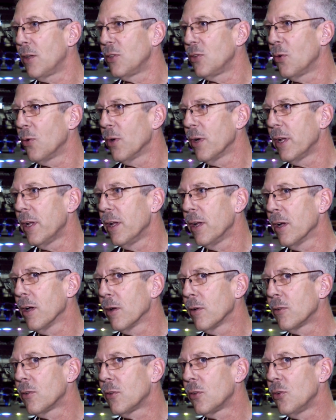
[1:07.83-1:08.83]
on tour
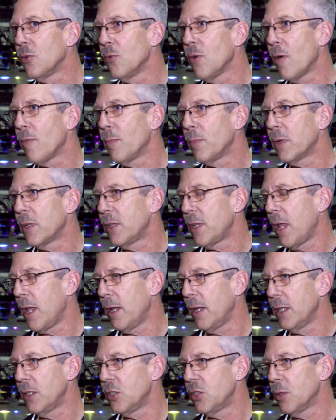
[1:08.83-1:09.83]
here, two of them
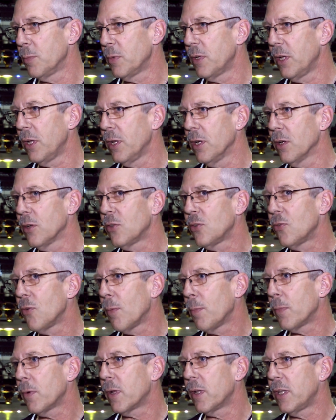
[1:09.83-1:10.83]
containing gym gear, two
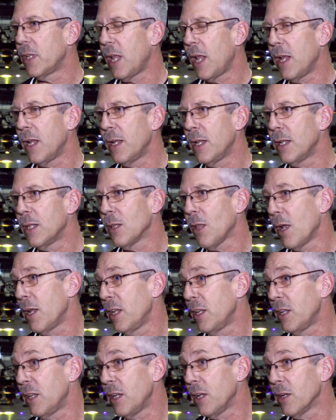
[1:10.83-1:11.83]
of them containing
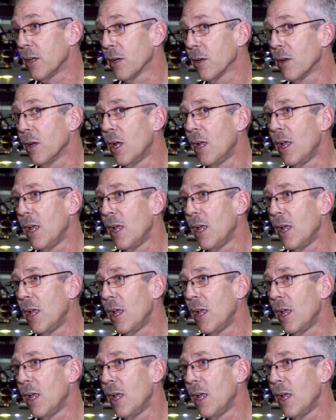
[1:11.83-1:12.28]
lighting gear,